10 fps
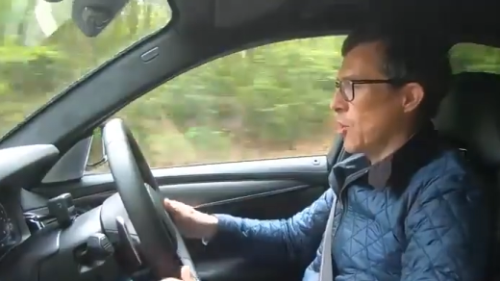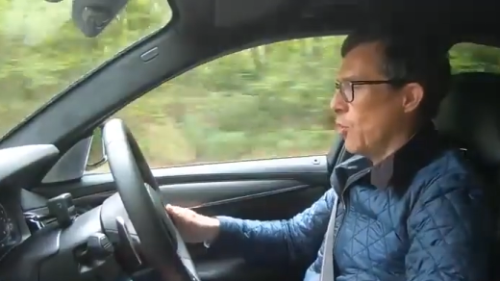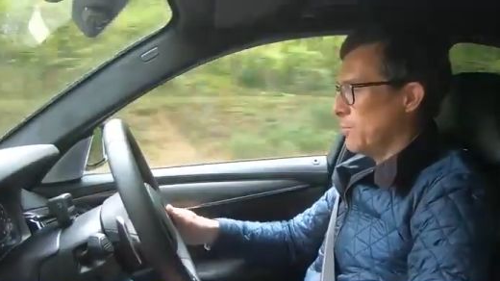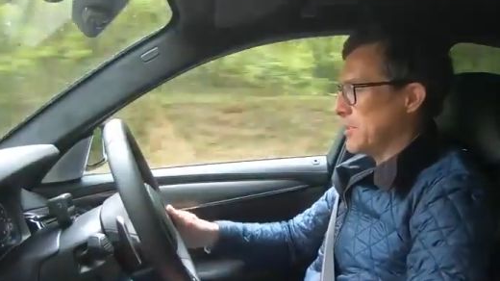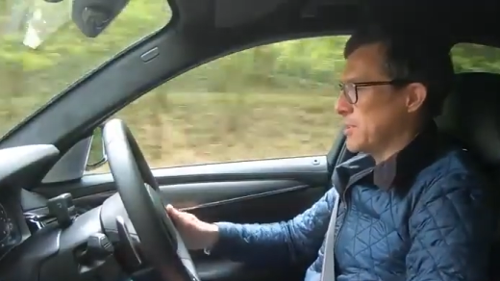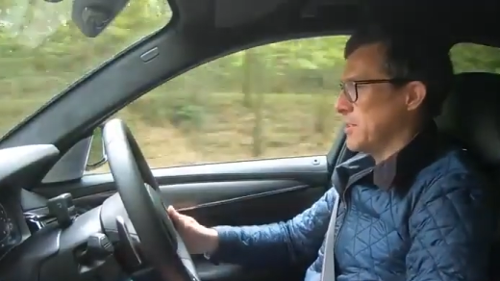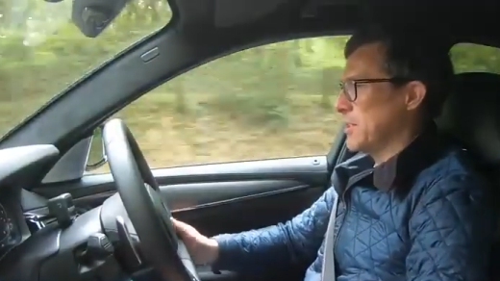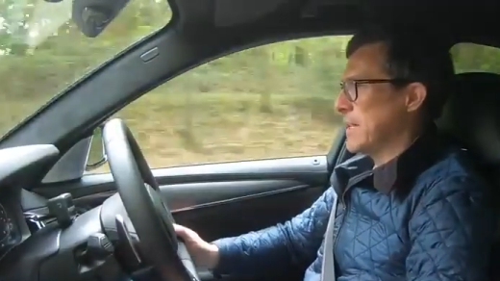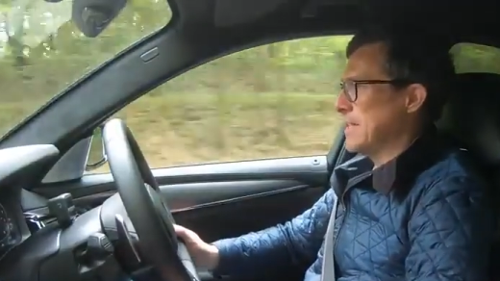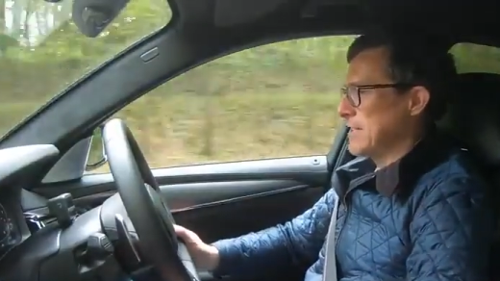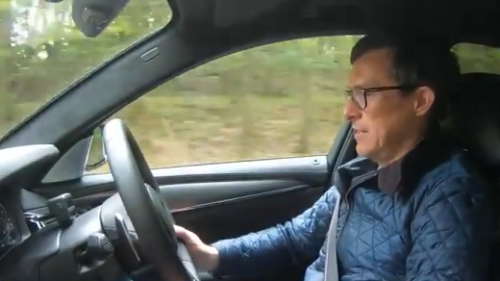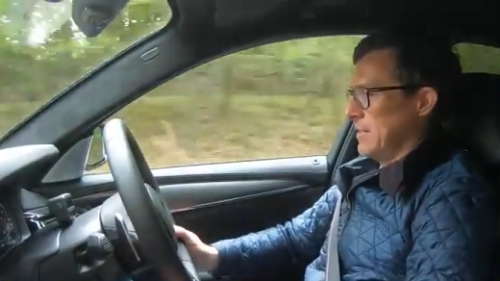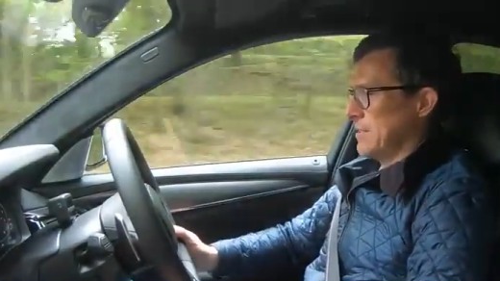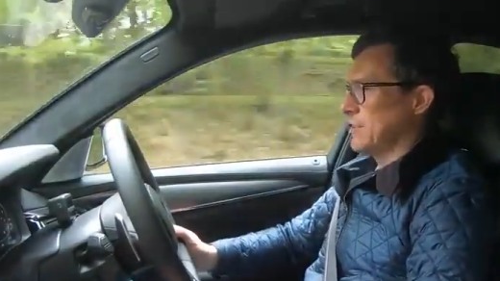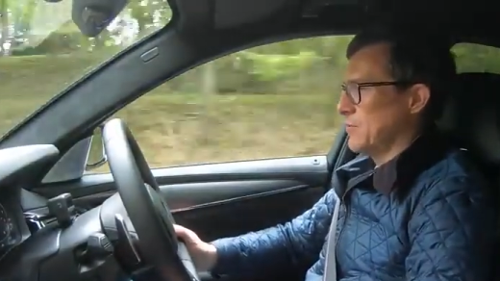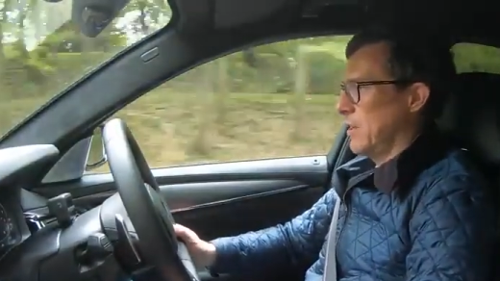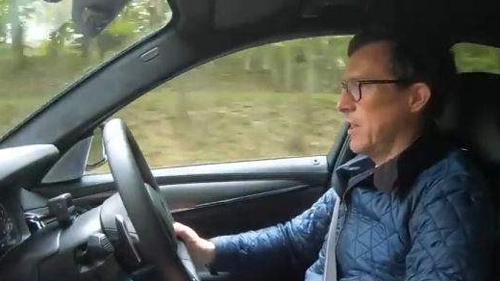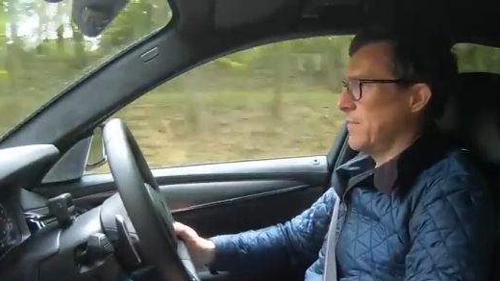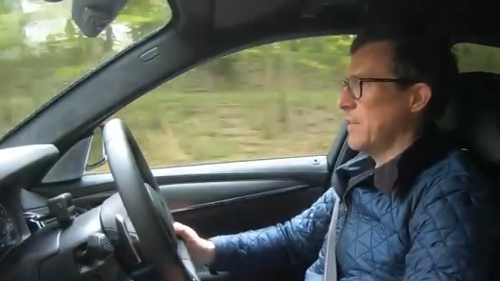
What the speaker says: competition is like to drive.